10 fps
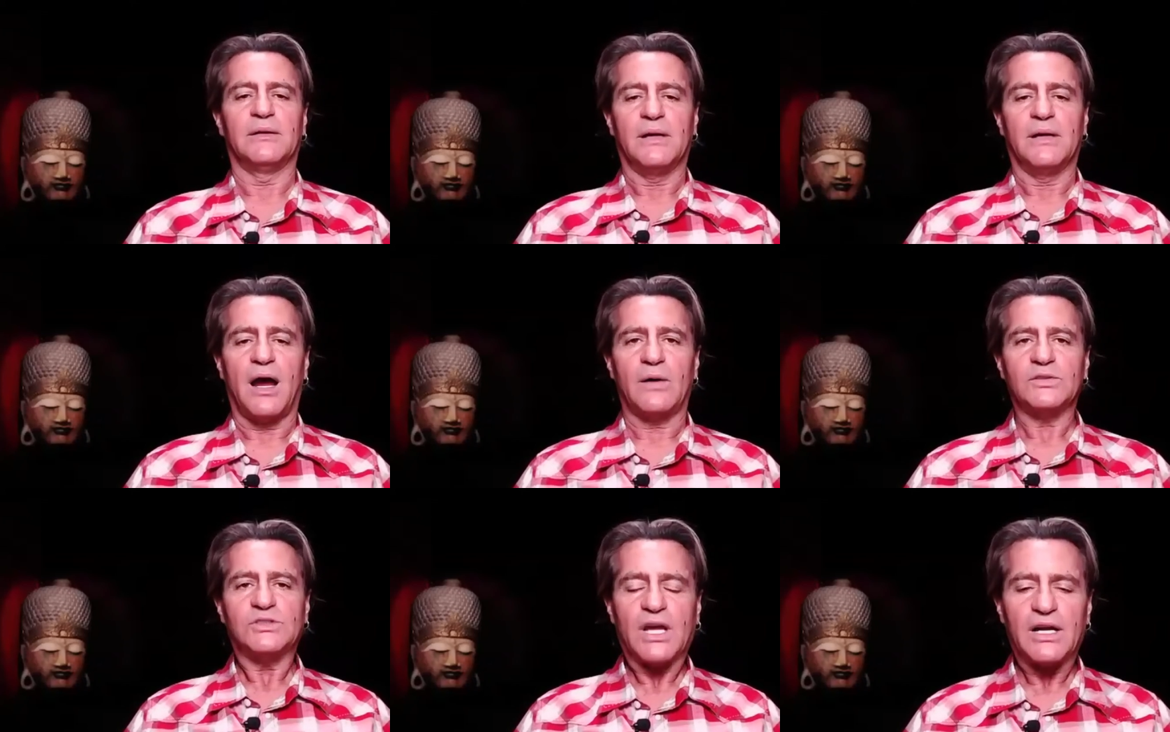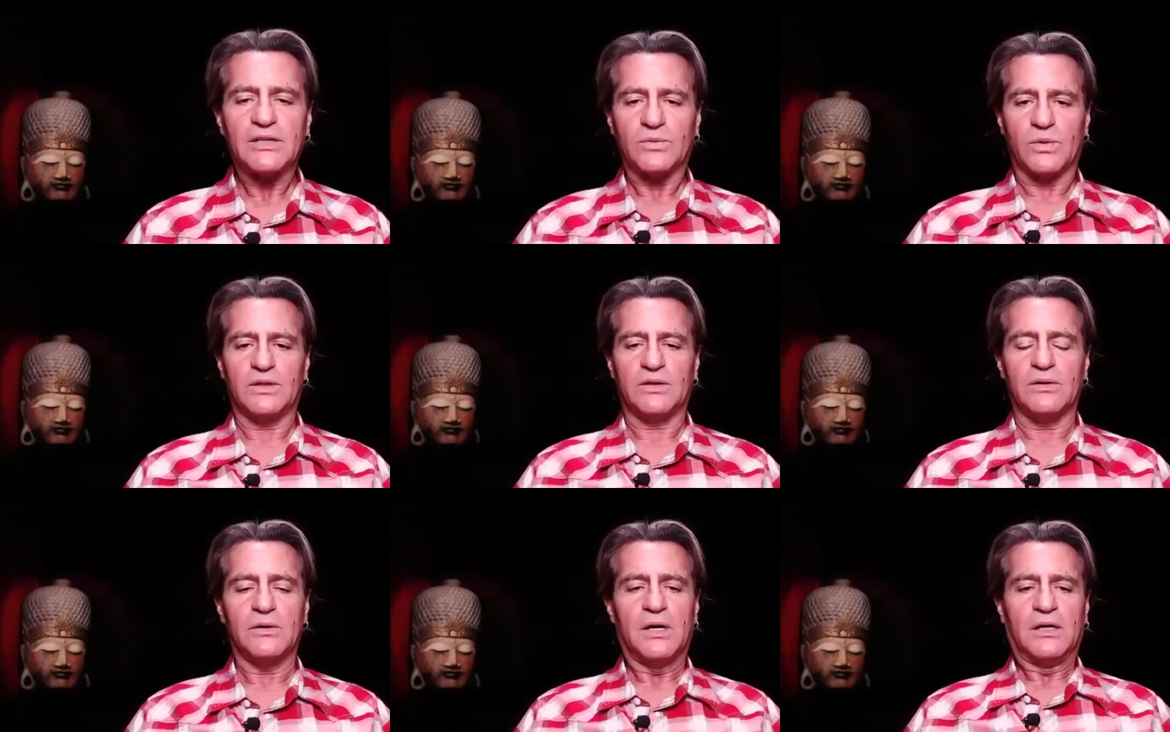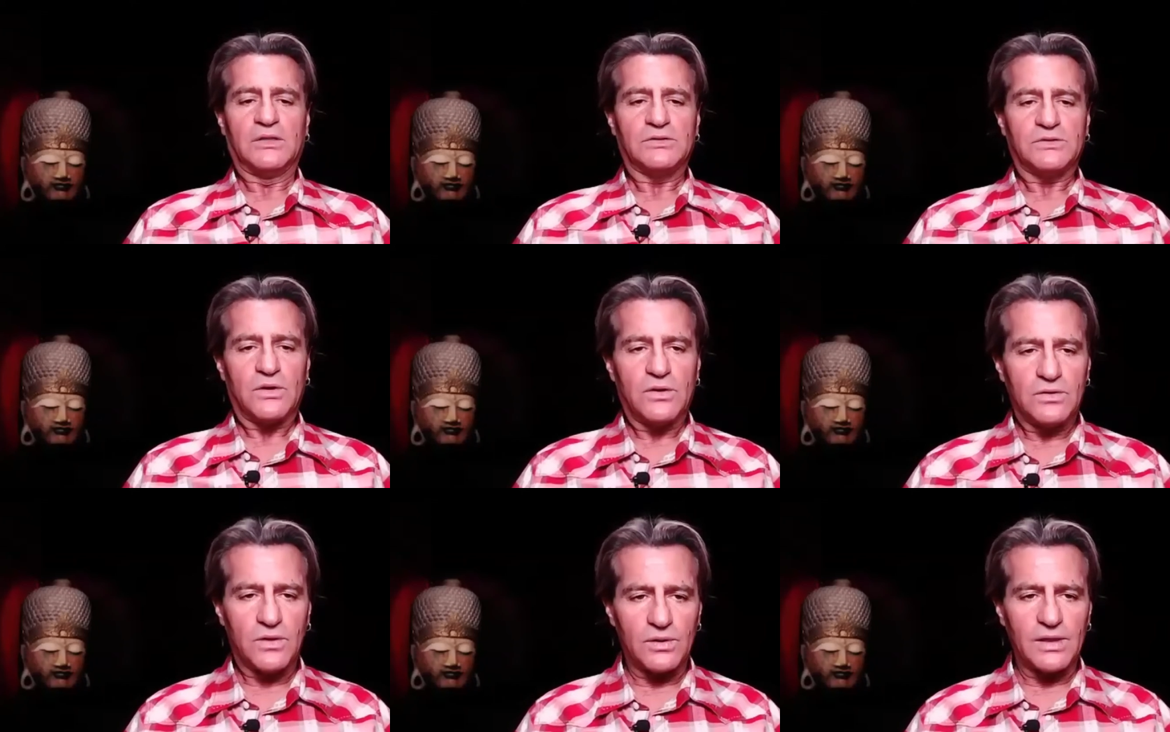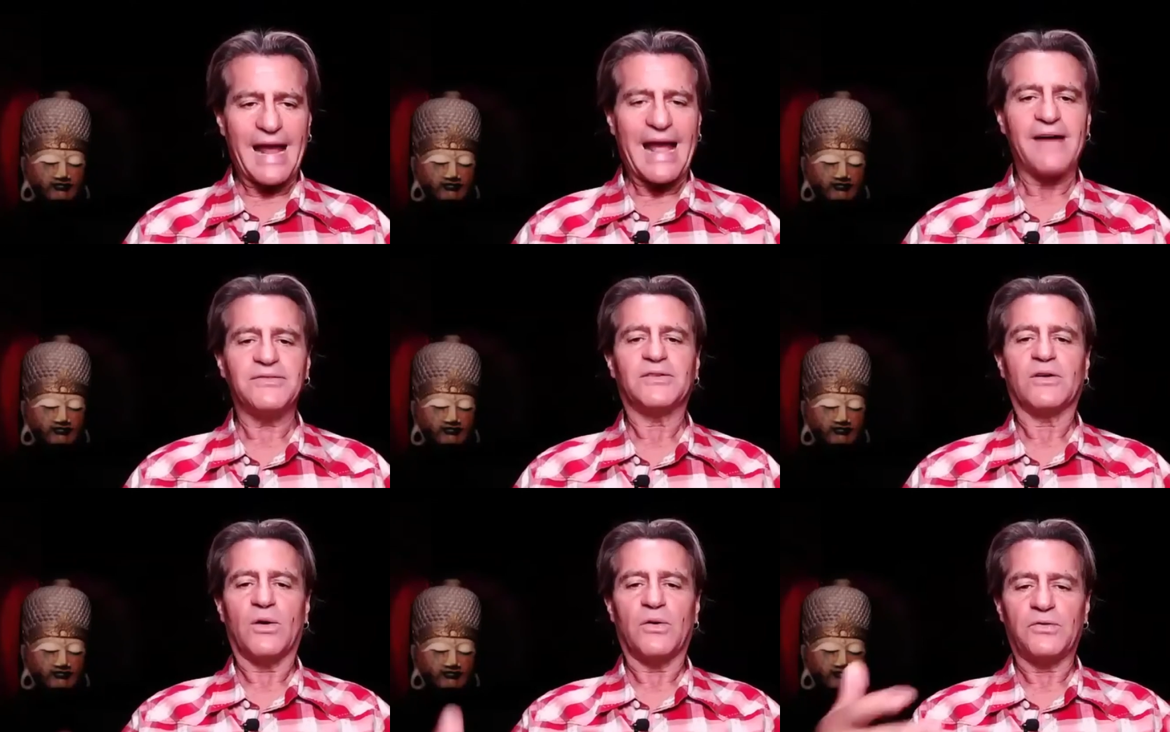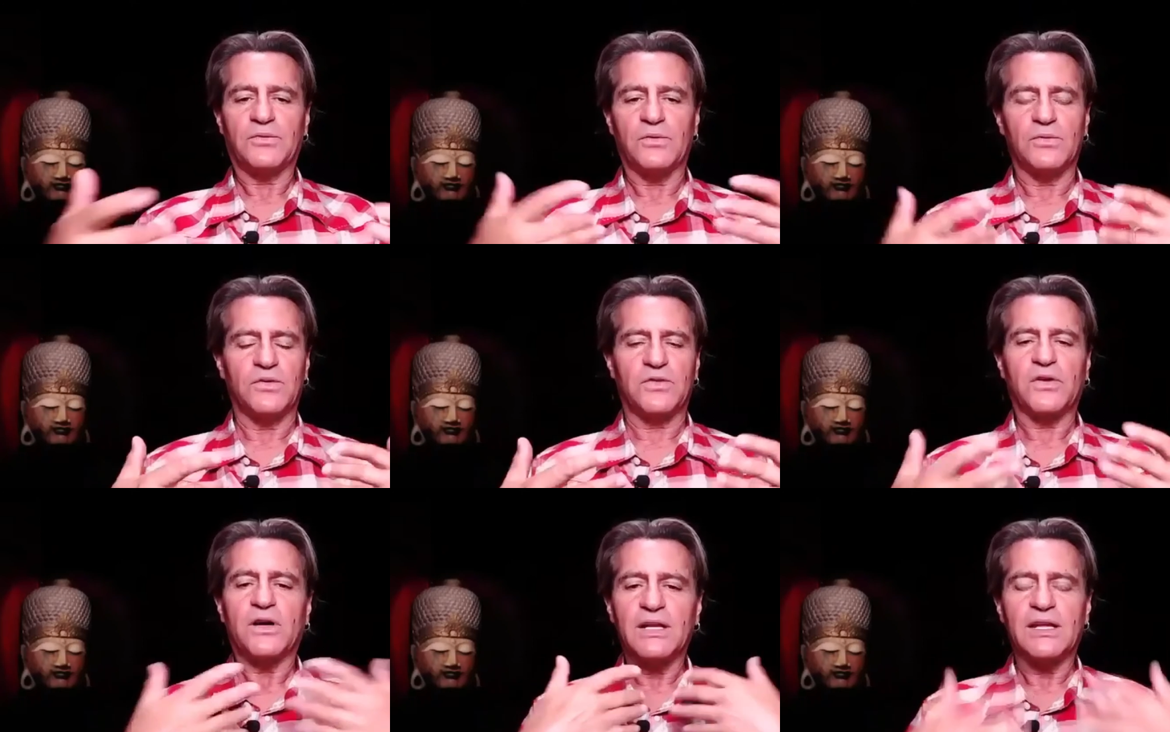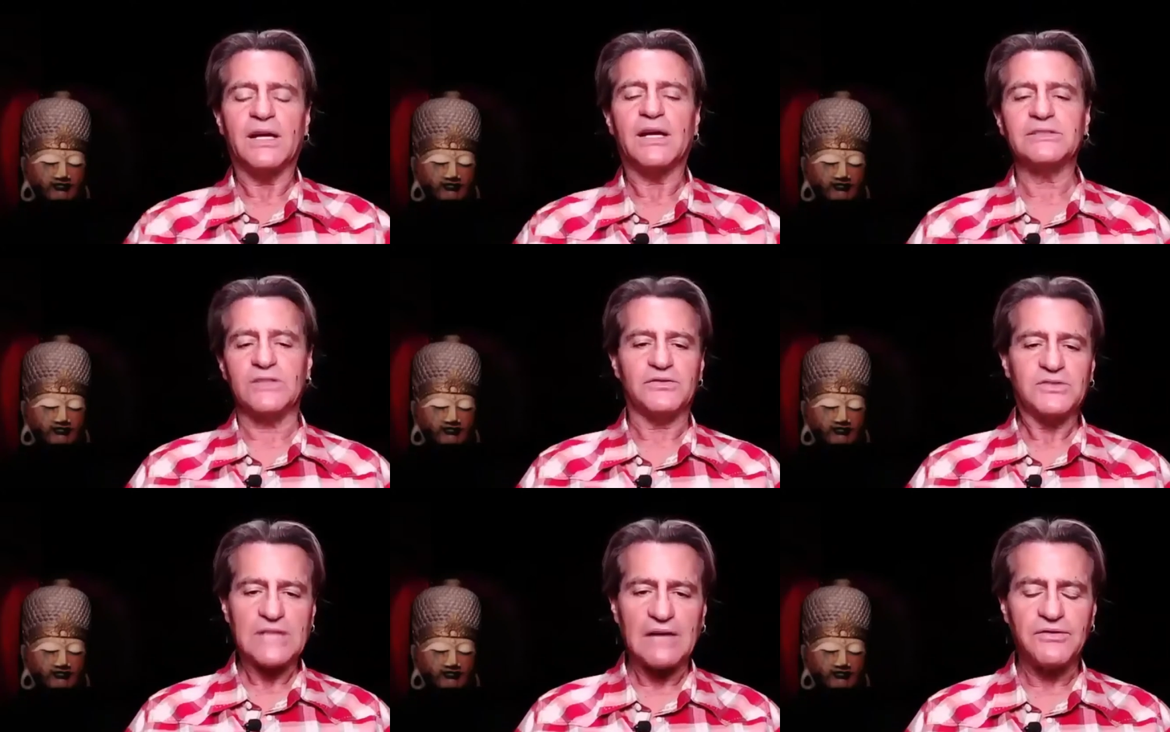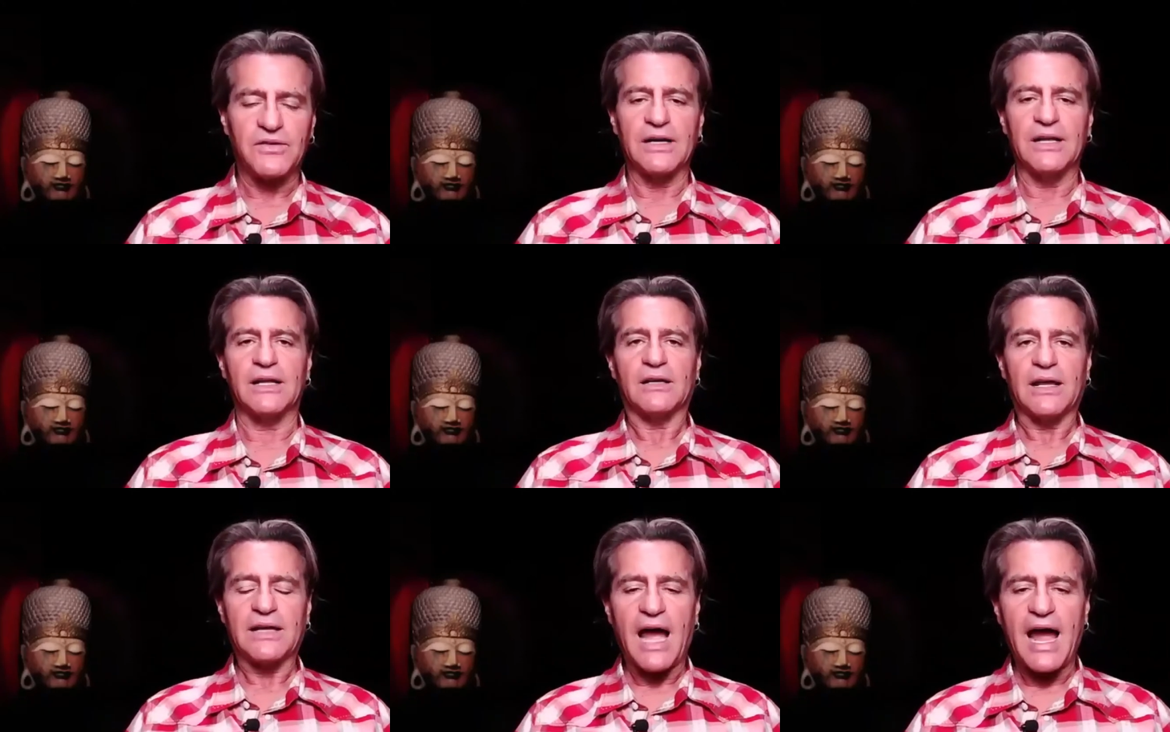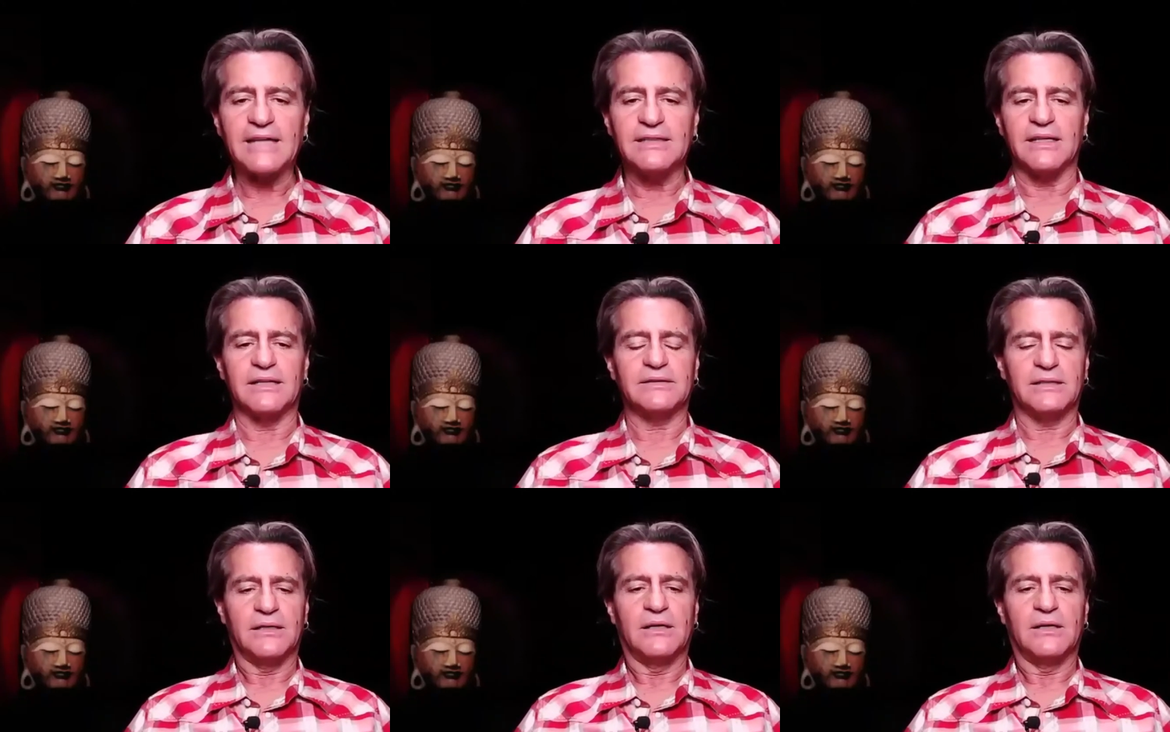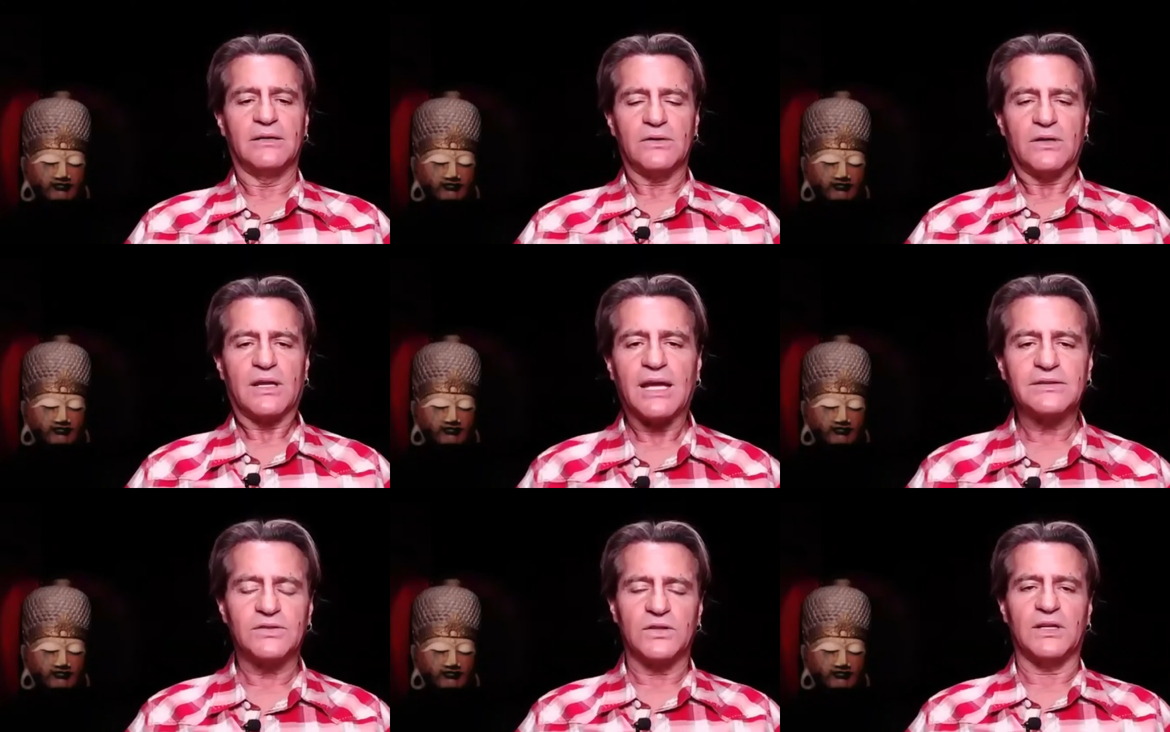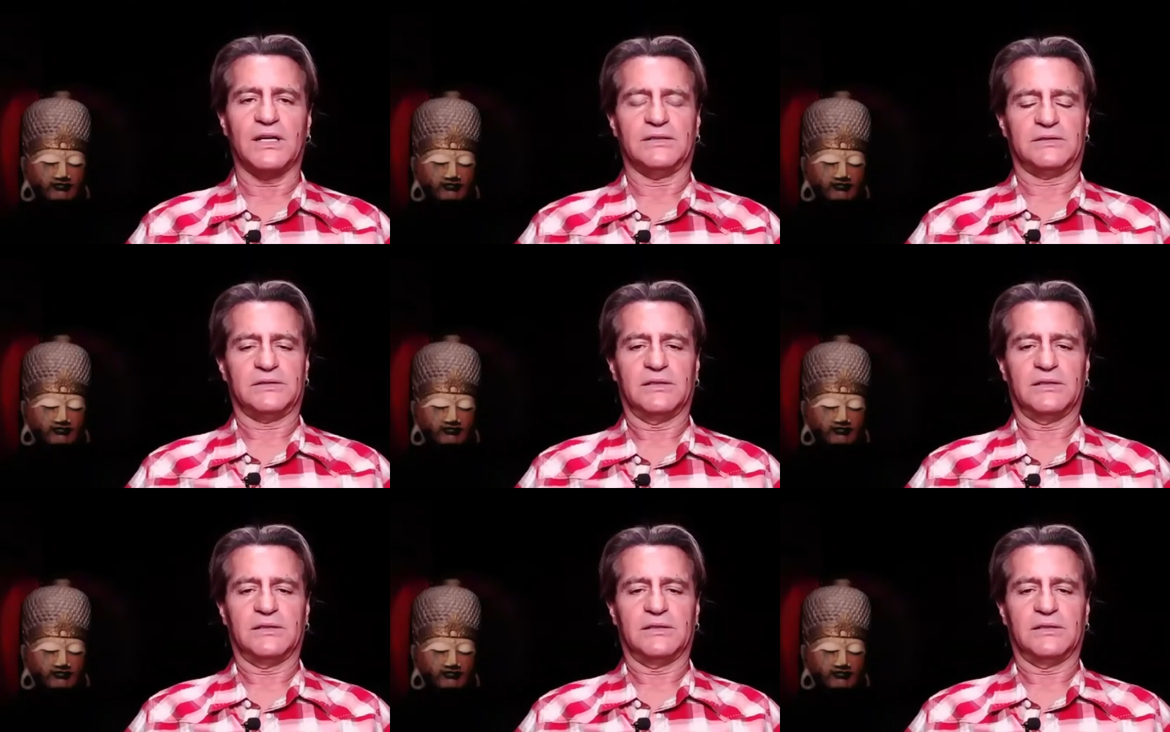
Speaker 1: I'll share it with you. So you don't have to go through thirty years of suffering like I did to get to this.